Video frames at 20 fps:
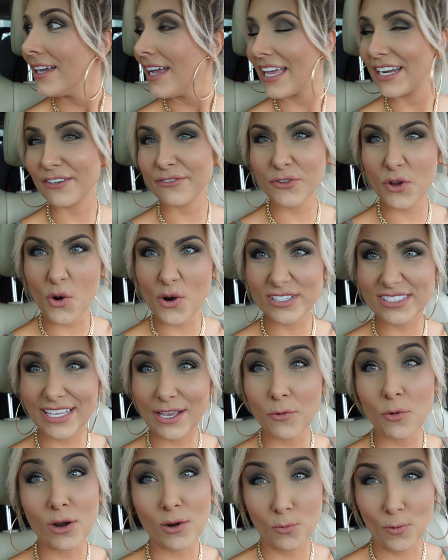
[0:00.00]
and of course I
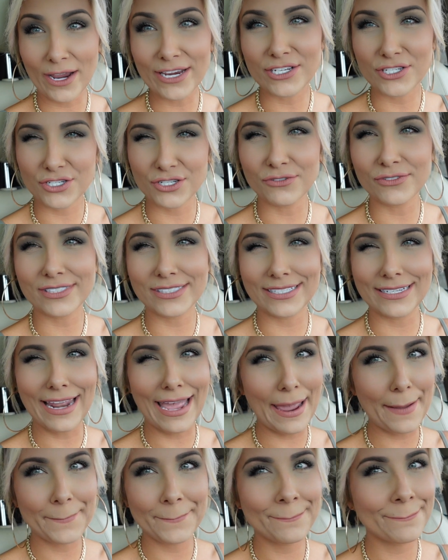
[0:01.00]
wore white shoes
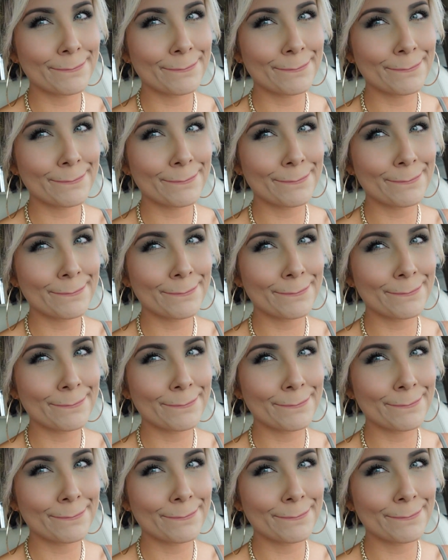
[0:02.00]
today.